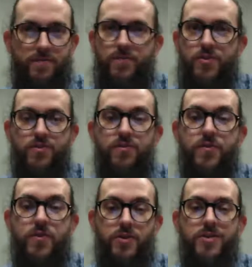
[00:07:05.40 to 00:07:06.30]
June
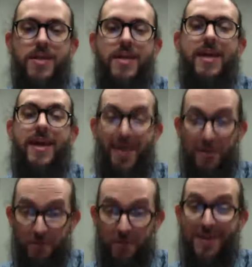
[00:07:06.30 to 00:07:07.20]
1st, like
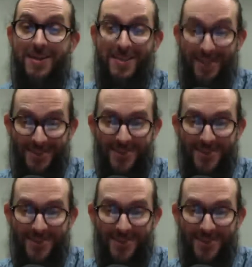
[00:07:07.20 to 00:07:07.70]
everything needs to